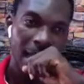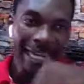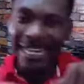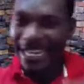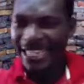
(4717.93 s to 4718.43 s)

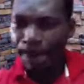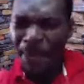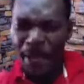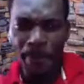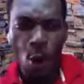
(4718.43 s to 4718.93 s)
And there are some
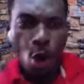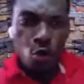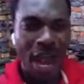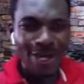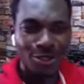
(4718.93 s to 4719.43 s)
people
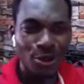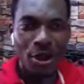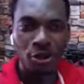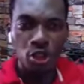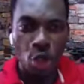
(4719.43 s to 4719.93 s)
who are also
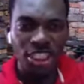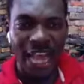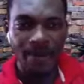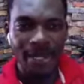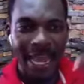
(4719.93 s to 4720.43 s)
on
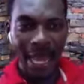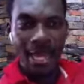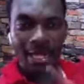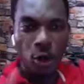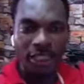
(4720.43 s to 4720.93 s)
social media.
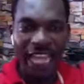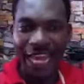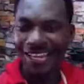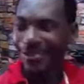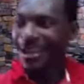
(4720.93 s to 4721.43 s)
They will
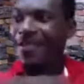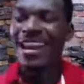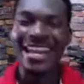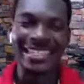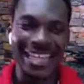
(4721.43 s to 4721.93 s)
tell you
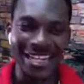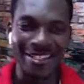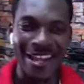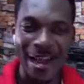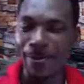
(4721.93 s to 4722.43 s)
religion
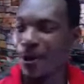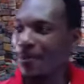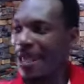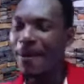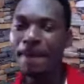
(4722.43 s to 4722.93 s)
is not a
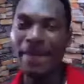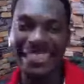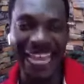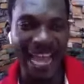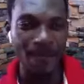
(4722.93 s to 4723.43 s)
problem.
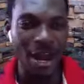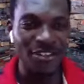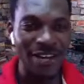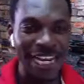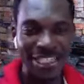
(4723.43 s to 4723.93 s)
But I am
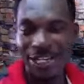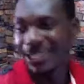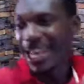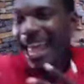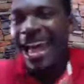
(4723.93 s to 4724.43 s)
not
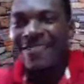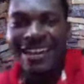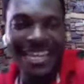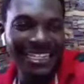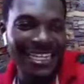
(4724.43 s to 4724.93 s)
religious. And
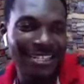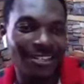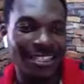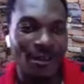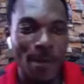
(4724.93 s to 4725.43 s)
religion
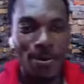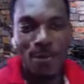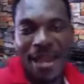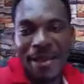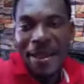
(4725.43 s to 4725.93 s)
is not our
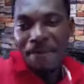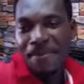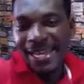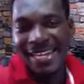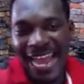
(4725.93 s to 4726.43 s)
problem.
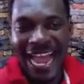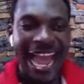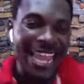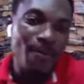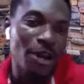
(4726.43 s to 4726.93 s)
Media,
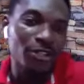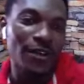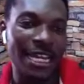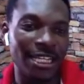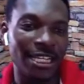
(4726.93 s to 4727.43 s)
I am not
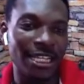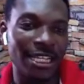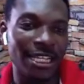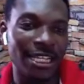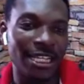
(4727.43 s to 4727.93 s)
religious.
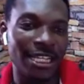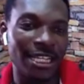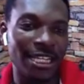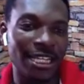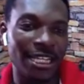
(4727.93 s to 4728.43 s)
I'm not
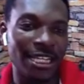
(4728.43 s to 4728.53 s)
part.